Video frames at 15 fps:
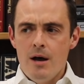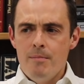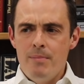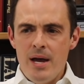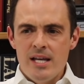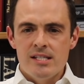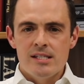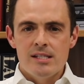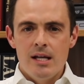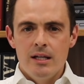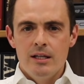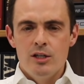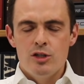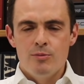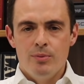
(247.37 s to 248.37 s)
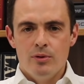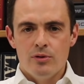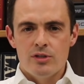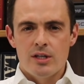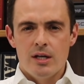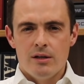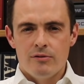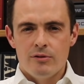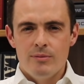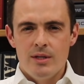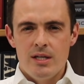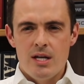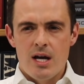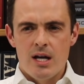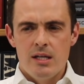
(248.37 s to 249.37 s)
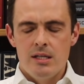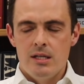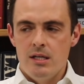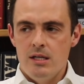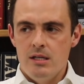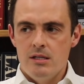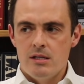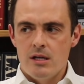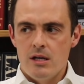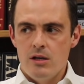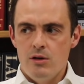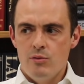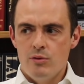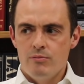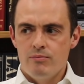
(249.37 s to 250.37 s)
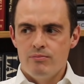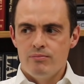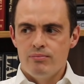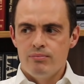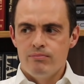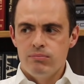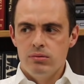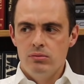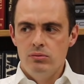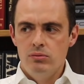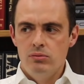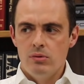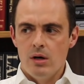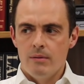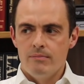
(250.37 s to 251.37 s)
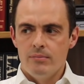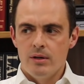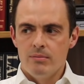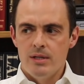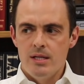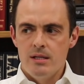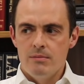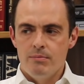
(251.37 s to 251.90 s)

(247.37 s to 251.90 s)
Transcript: Best selling sports car from the 90s, you would probably use